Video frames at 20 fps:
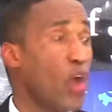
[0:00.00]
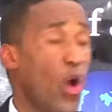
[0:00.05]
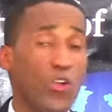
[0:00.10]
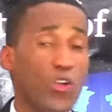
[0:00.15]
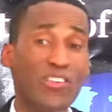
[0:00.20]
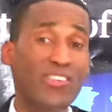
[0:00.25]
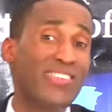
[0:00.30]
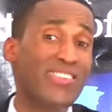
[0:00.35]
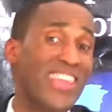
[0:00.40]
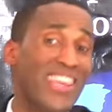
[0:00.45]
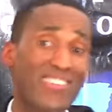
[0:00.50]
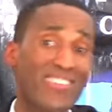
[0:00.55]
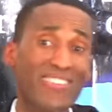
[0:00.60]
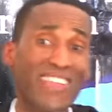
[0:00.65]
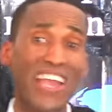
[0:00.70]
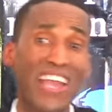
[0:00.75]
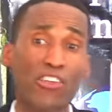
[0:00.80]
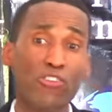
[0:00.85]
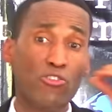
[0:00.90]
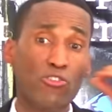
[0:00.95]
of those
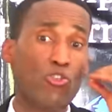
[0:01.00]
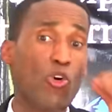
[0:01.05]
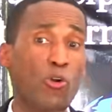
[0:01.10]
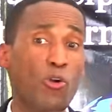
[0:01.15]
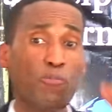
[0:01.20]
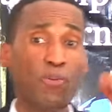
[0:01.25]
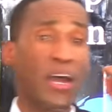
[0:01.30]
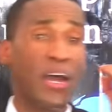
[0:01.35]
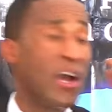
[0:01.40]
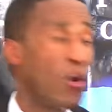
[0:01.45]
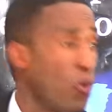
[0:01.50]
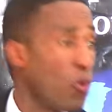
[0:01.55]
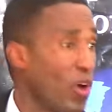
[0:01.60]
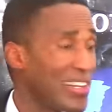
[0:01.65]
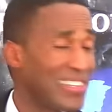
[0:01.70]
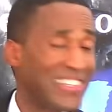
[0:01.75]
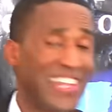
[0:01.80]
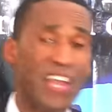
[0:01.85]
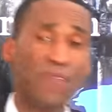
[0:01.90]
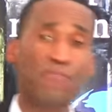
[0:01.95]
six things took,
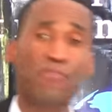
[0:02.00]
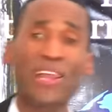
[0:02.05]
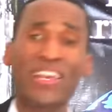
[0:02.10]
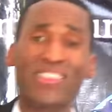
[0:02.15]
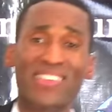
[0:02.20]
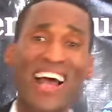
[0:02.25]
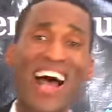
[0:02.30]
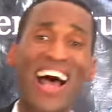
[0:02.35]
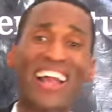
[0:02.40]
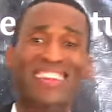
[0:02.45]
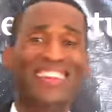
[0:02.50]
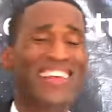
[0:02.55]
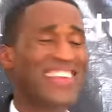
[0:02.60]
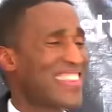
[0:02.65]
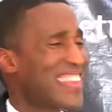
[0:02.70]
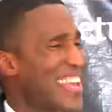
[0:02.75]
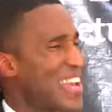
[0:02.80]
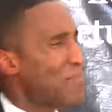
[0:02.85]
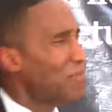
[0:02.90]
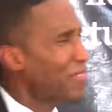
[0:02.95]
will take place at
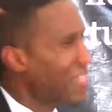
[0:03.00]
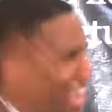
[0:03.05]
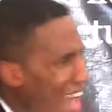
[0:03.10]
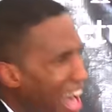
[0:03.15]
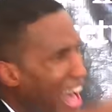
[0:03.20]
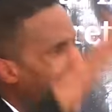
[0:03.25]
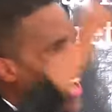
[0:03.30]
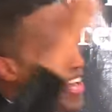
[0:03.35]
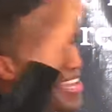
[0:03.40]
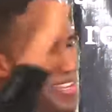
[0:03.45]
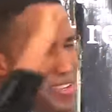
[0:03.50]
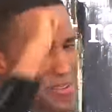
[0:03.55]
the same time.